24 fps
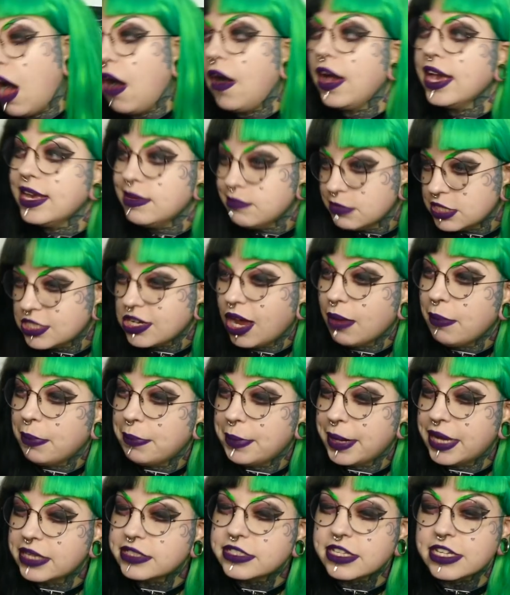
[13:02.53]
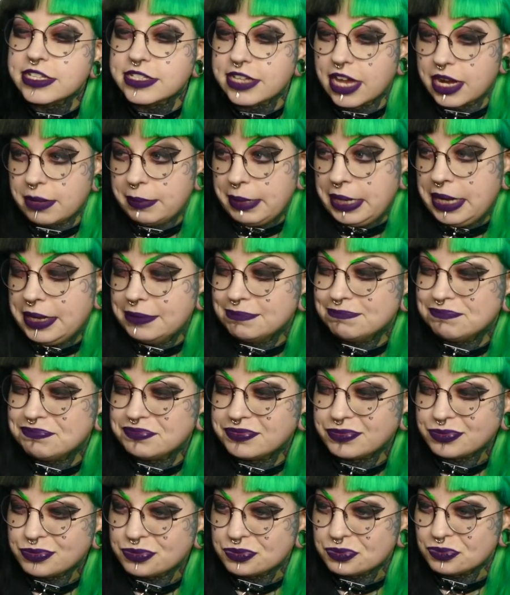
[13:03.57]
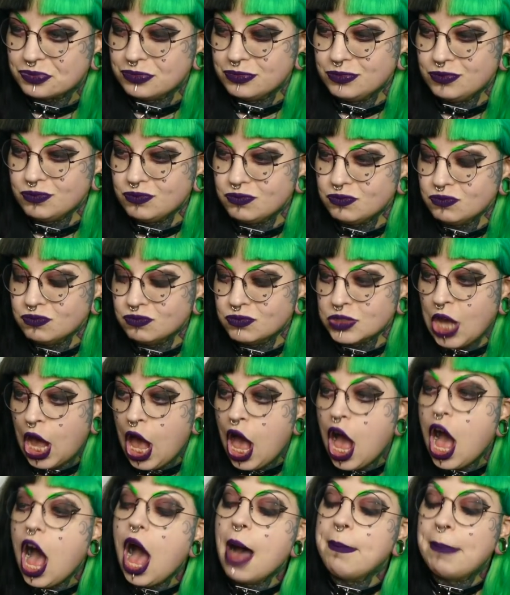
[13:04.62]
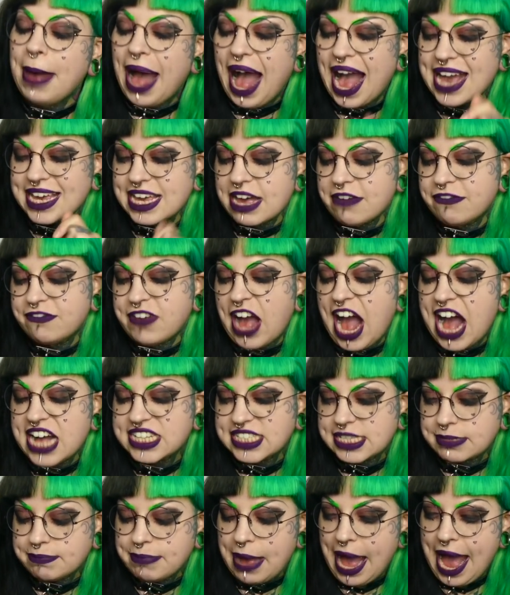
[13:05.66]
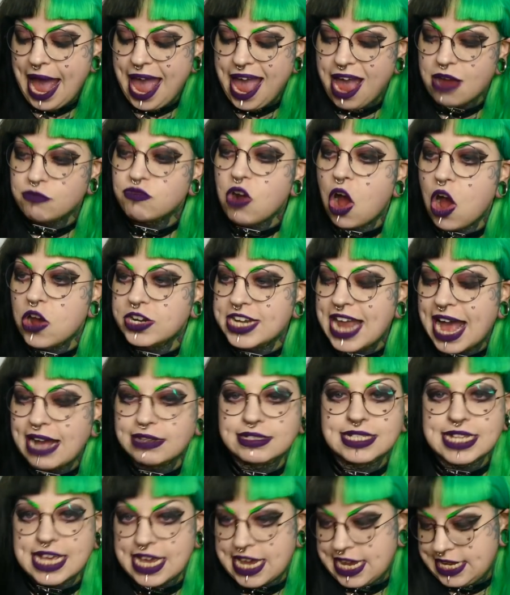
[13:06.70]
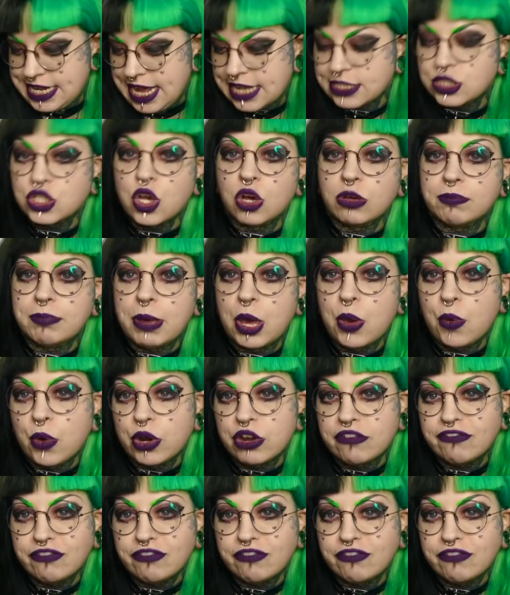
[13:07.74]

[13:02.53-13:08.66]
I am the type of person that's gonna be like, I'll pay you £1,000 right now to eat that dog poo on the